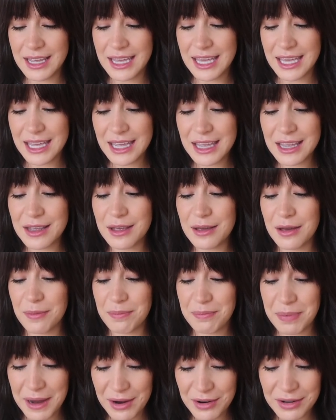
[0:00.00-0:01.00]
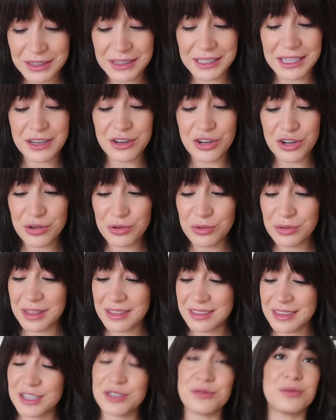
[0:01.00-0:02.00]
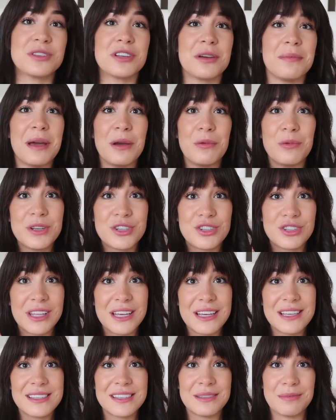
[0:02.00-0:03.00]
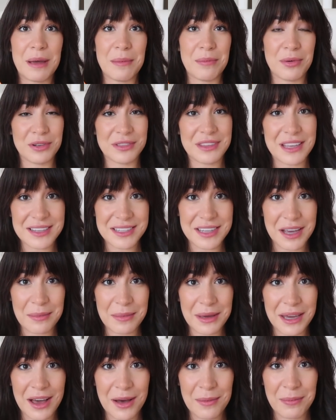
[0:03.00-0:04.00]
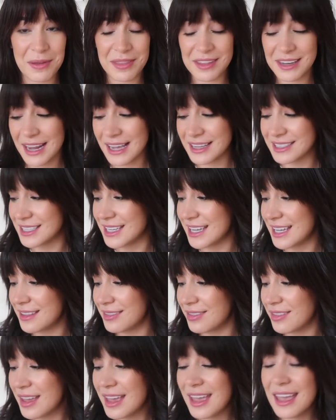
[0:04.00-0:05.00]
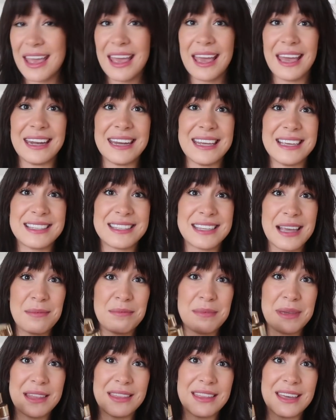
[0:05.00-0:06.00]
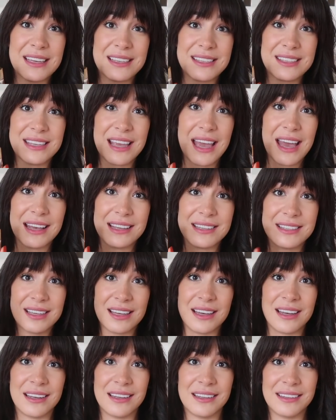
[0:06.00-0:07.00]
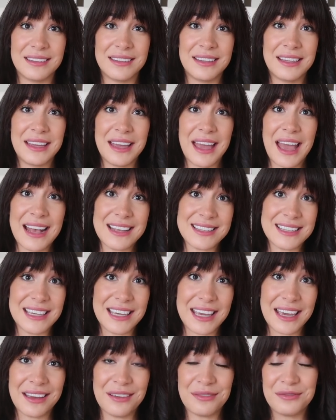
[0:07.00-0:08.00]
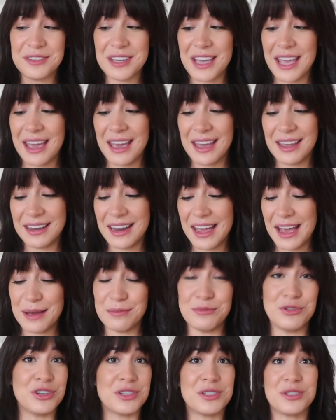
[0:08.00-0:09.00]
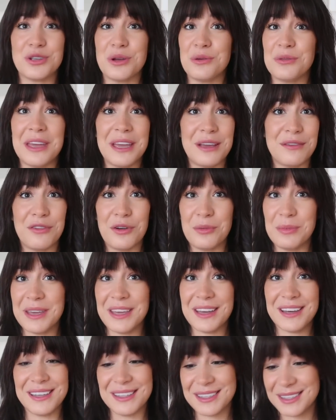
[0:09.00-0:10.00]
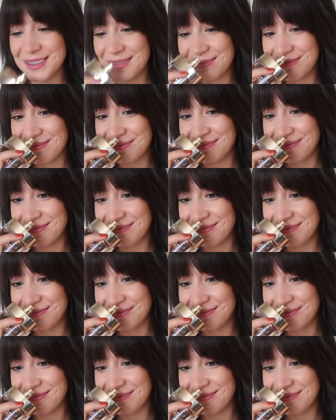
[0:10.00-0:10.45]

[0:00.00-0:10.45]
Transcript: he apparently knew that this was on my wish list. My birthday's coming up on the 19th, and he sent me this as a gift. And I'm just so thankful because